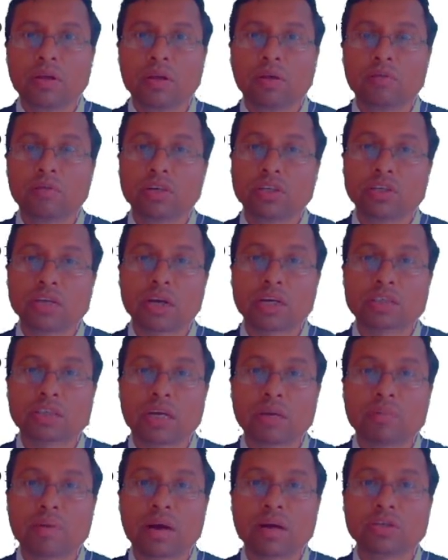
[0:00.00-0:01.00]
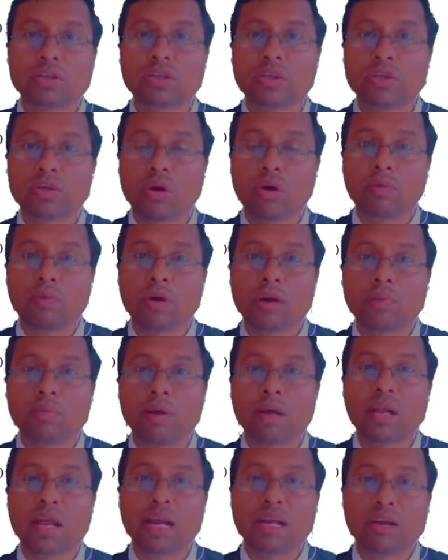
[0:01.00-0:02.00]
We talked about your
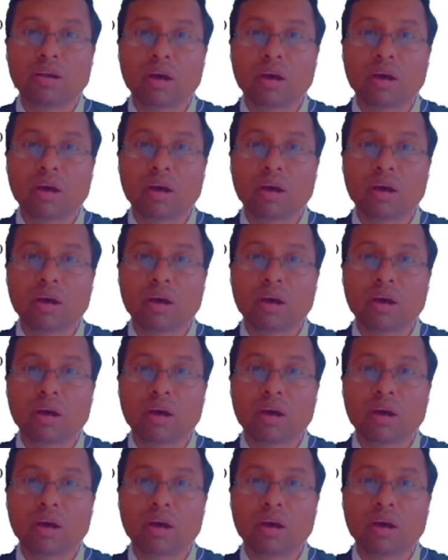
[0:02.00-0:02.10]
verbal and